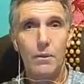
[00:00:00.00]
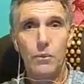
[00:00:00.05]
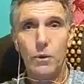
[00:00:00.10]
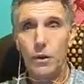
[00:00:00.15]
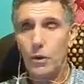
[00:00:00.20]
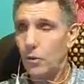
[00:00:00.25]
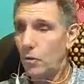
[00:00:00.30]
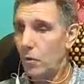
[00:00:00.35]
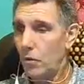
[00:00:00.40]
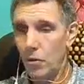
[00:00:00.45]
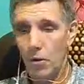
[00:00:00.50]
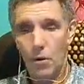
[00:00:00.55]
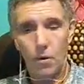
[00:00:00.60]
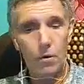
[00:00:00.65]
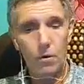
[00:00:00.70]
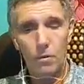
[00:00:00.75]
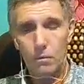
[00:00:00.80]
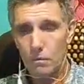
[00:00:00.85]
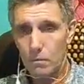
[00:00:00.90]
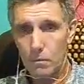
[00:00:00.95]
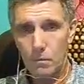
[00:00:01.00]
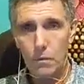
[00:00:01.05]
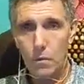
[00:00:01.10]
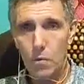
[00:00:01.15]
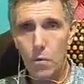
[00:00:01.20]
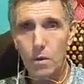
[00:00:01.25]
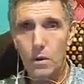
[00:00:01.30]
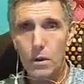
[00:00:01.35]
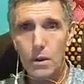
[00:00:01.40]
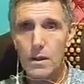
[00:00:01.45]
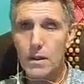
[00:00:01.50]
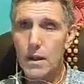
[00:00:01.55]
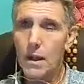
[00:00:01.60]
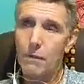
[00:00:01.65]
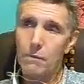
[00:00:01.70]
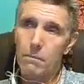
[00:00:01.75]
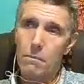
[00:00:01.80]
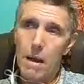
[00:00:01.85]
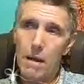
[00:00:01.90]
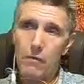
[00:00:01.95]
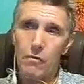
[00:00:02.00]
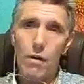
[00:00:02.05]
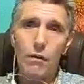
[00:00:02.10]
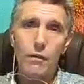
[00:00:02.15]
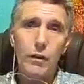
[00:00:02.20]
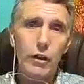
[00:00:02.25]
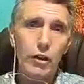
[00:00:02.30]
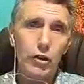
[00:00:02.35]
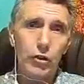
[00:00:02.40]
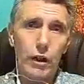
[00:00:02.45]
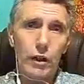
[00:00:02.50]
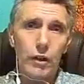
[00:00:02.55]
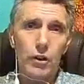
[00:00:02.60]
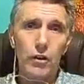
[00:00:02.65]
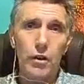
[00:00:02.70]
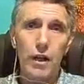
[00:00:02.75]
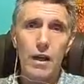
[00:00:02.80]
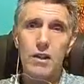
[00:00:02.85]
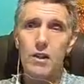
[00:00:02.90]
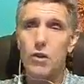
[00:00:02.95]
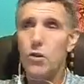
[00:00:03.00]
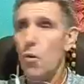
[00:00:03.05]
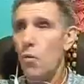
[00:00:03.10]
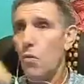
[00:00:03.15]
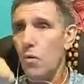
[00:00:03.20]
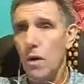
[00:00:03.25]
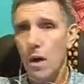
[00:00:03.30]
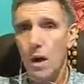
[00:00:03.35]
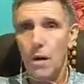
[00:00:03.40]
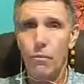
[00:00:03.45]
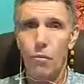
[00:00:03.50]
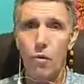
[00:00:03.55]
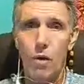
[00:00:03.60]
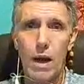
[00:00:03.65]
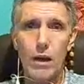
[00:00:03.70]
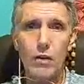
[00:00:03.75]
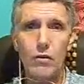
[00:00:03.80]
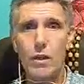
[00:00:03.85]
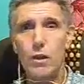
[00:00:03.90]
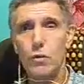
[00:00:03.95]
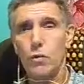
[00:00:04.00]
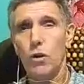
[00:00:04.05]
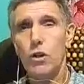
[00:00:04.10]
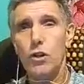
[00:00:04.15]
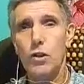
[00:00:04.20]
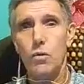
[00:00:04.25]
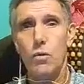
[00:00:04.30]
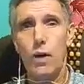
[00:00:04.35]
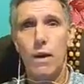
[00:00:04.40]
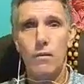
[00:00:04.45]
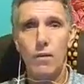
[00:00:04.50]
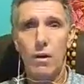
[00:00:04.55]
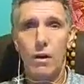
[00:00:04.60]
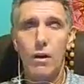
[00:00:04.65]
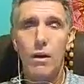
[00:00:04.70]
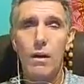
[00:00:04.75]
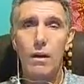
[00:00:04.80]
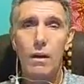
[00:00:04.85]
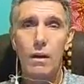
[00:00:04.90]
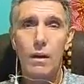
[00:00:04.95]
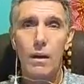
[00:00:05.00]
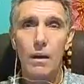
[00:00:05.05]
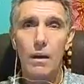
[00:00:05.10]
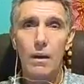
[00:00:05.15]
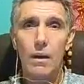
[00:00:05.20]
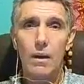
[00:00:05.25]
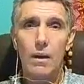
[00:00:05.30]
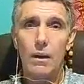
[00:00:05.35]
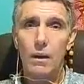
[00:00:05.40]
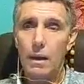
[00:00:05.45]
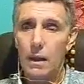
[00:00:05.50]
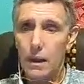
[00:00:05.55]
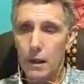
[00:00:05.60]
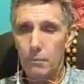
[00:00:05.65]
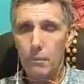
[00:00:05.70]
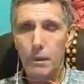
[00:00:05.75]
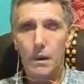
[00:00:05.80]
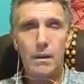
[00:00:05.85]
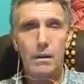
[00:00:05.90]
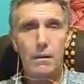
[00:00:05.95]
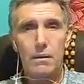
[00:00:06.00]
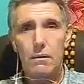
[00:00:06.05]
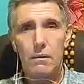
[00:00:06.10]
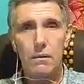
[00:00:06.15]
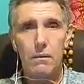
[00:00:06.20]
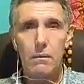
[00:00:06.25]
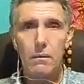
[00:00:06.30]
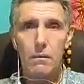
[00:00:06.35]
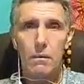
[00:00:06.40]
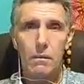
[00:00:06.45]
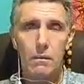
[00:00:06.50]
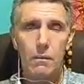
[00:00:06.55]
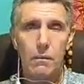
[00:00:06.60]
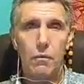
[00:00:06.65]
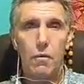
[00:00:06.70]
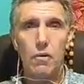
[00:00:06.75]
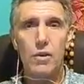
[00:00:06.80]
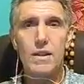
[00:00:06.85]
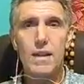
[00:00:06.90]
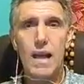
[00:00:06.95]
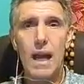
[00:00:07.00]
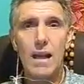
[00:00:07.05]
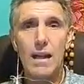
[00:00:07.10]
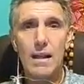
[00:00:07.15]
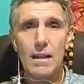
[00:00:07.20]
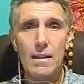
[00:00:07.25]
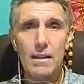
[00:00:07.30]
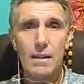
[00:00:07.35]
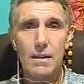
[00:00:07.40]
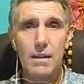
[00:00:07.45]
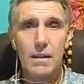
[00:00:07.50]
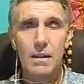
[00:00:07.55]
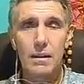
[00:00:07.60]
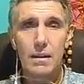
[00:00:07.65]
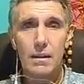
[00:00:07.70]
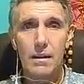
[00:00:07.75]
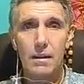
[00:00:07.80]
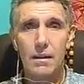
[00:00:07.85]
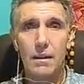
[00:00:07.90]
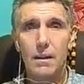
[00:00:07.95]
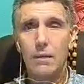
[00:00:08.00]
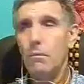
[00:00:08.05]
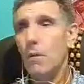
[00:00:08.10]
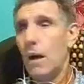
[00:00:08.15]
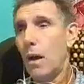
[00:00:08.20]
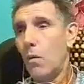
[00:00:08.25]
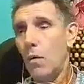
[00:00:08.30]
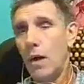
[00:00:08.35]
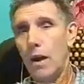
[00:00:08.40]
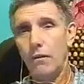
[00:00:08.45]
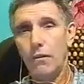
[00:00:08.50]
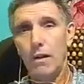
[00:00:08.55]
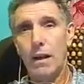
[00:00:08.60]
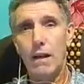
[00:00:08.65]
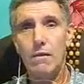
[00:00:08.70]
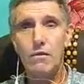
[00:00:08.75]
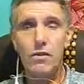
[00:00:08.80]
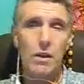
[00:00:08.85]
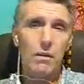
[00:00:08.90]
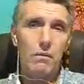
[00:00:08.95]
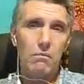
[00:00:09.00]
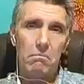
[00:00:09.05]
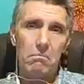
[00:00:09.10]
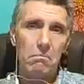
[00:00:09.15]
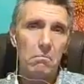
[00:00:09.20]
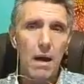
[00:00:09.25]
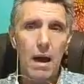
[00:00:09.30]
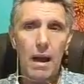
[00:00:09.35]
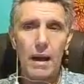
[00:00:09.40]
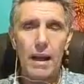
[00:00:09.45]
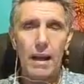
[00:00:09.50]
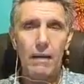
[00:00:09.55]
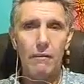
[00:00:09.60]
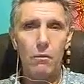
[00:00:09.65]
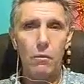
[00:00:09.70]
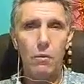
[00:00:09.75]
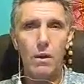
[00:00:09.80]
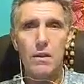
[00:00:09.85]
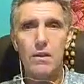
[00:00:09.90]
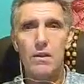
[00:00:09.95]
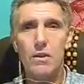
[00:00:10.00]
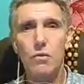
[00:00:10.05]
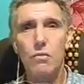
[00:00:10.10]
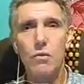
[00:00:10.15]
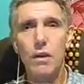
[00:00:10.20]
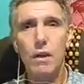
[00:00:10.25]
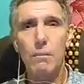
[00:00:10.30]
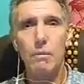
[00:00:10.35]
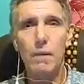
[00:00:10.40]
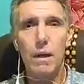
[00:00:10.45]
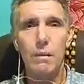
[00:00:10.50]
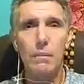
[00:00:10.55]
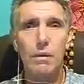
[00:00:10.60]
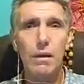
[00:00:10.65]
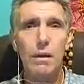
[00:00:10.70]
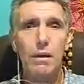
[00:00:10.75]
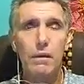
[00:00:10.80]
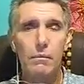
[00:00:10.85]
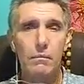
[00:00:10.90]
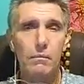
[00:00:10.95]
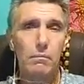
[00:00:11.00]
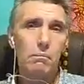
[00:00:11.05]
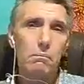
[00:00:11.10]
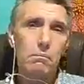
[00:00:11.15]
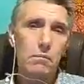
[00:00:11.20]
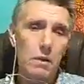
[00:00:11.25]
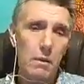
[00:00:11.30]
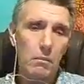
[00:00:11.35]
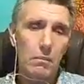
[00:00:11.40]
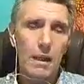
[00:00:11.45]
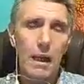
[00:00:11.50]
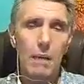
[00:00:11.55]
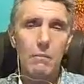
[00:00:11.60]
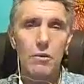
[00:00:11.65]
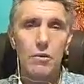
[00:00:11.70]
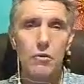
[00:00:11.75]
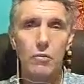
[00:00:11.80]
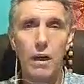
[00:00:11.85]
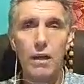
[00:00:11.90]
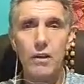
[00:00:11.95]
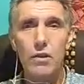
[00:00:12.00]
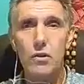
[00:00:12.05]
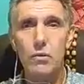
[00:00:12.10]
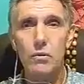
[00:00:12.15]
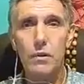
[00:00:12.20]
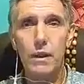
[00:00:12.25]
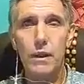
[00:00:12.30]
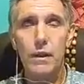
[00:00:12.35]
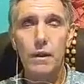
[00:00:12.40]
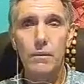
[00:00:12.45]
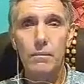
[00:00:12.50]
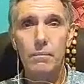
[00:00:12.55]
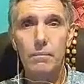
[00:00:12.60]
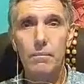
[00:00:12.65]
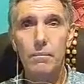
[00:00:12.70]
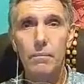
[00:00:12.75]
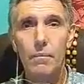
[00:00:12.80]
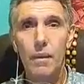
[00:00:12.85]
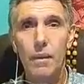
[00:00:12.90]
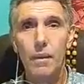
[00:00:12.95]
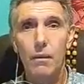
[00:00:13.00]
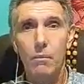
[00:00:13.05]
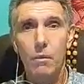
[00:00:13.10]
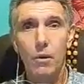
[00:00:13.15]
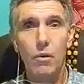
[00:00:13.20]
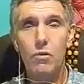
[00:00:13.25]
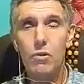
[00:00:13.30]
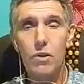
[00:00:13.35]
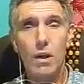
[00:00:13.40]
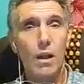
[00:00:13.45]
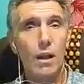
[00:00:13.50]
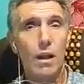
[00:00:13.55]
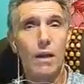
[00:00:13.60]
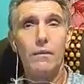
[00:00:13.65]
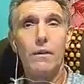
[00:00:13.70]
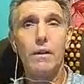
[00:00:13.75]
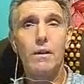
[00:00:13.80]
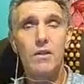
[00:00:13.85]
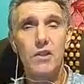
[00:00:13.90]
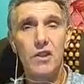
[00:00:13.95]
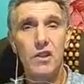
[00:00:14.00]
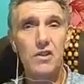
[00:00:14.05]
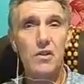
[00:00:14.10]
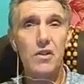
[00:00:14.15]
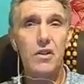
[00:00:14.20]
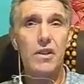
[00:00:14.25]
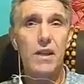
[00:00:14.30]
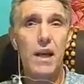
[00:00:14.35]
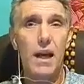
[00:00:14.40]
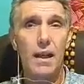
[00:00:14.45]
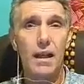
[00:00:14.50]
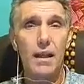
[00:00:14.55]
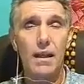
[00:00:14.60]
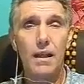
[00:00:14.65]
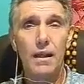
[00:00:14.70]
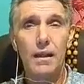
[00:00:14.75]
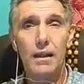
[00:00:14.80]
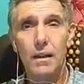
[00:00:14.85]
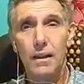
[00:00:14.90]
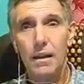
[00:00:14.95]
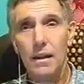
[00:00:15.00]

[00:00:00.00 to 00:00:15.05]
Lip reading: We don't cook the stuff. My refrigerator has no carbohydrates whatsoever. Little bit for salads that my wife loves, and I have once a week maybe, sometimes twice a week, because I love it, Caesar salad